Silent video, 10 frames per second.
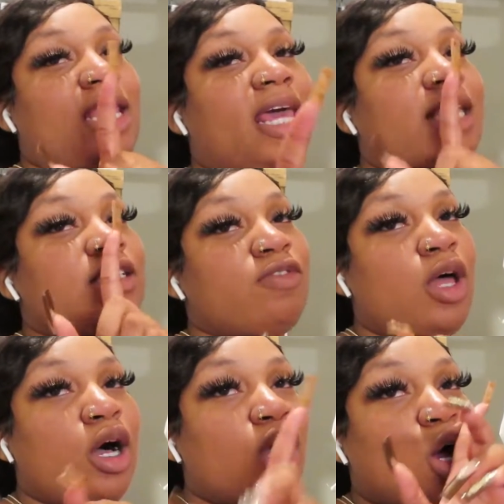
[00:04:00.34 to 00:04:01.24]
last
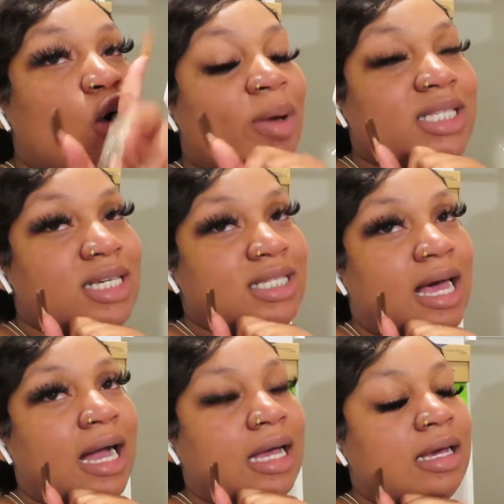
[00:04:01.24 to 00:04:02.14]
vlog on my
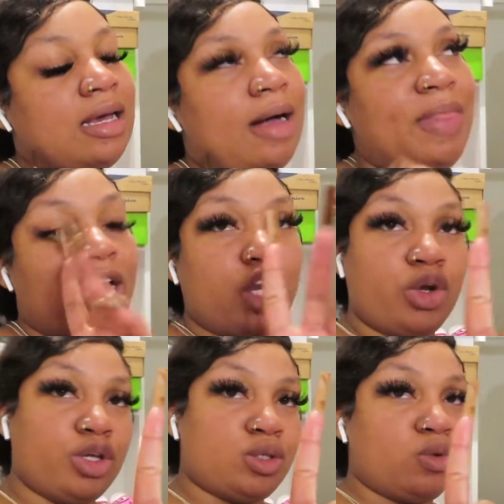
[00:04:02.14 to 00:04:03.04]
TikTok. I'm not gonna do
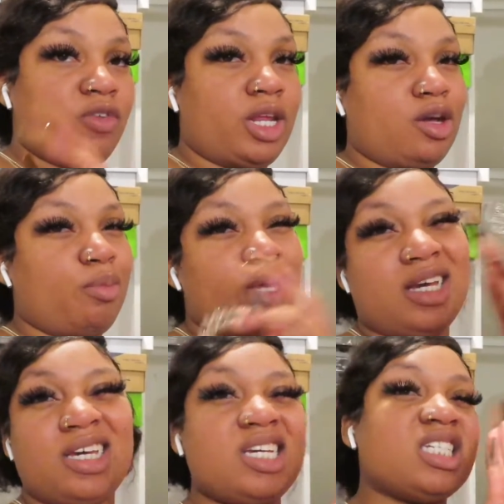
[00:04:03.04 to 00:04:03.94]
a YouTube video
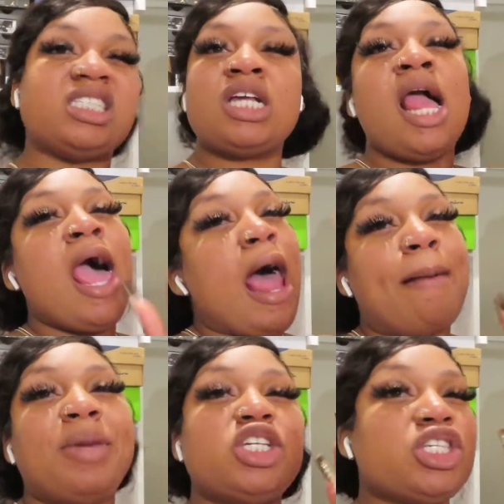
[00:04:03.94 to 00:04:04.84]
because I'm
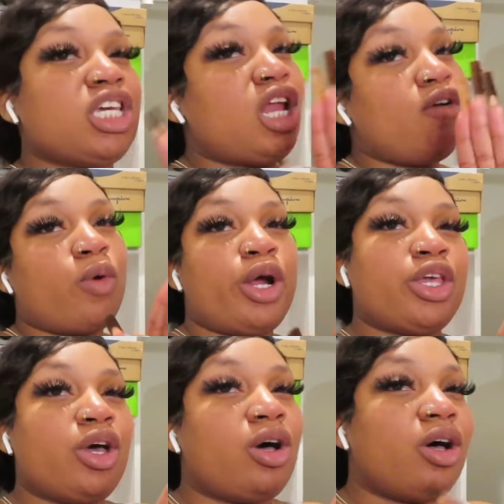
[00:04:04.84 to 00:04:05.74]
gonna be just getting off work,
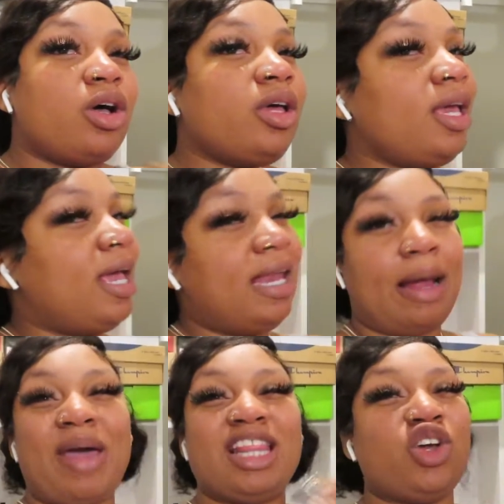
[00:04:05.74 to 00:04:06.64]
y'all, and
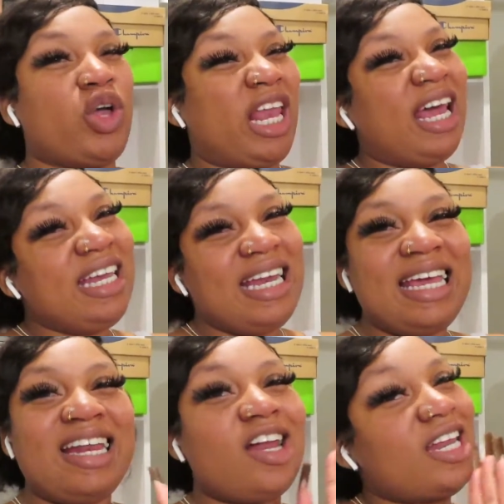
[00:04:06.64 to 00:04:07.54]
I'm gonna have to go get
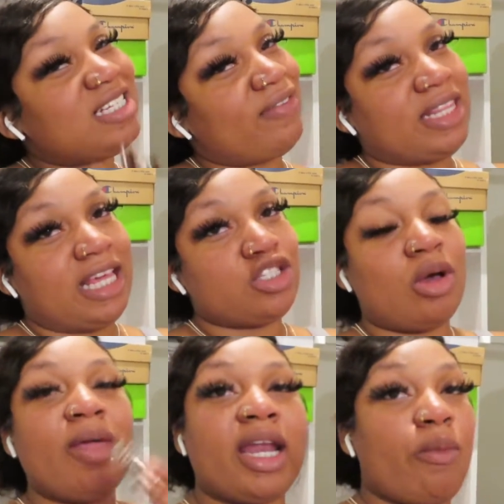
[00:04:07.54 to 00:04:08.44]
London and all that stuff like that. So
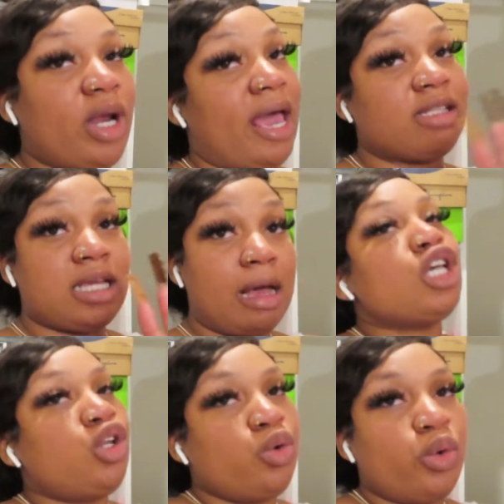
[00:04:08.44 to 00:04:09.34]
I'm not gonna really have time
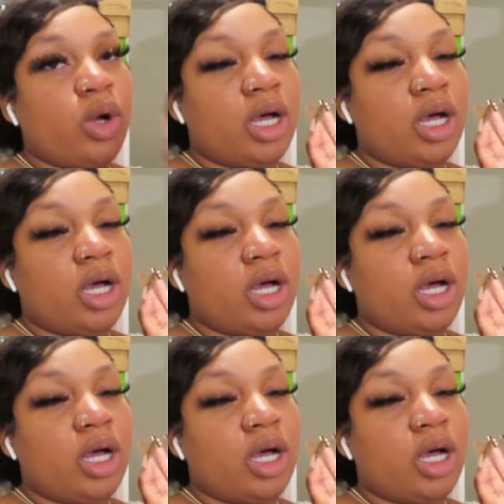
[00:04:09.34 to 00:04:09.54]
to do